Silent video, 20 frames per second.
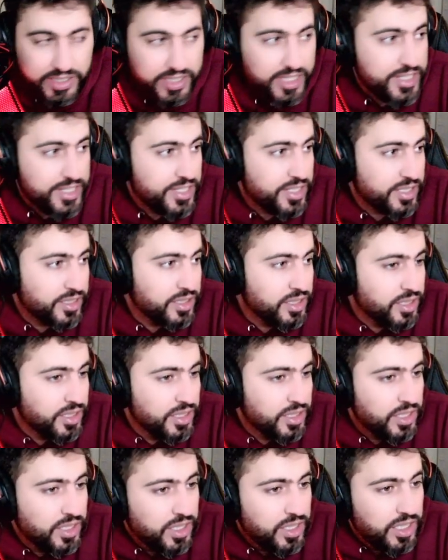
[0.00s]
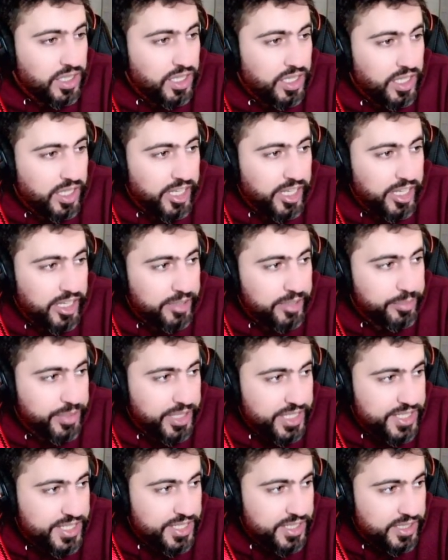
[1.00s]
Yeah, so
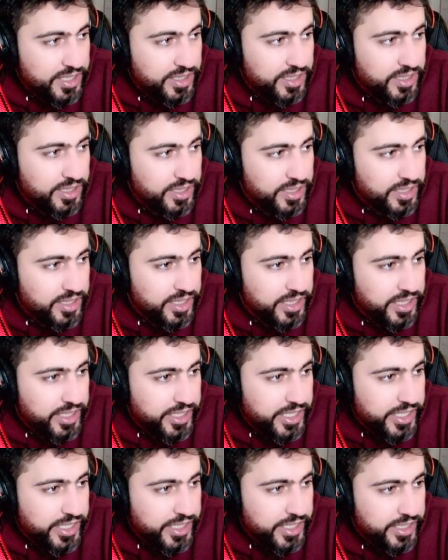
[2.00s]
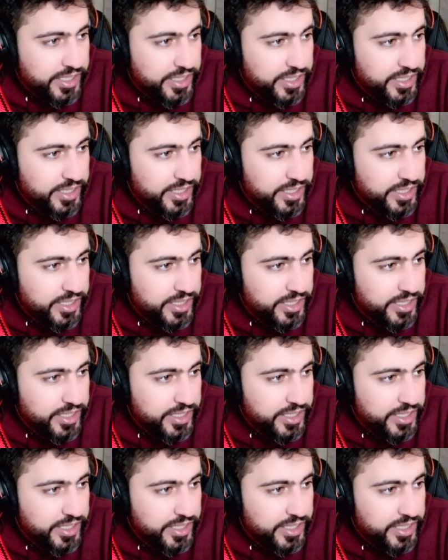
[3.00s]
basically the